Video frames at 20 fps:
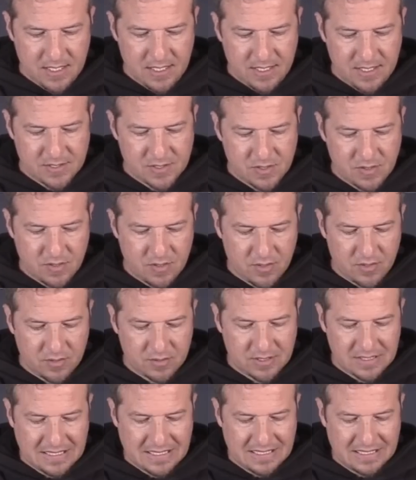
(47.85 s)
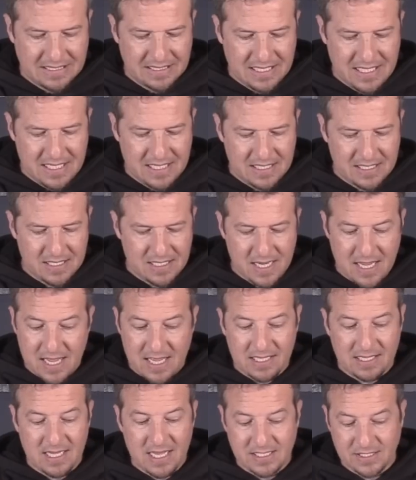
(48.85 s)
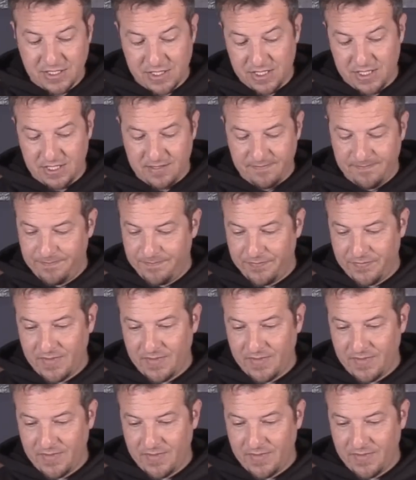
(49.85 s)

It is called Glen Alachi.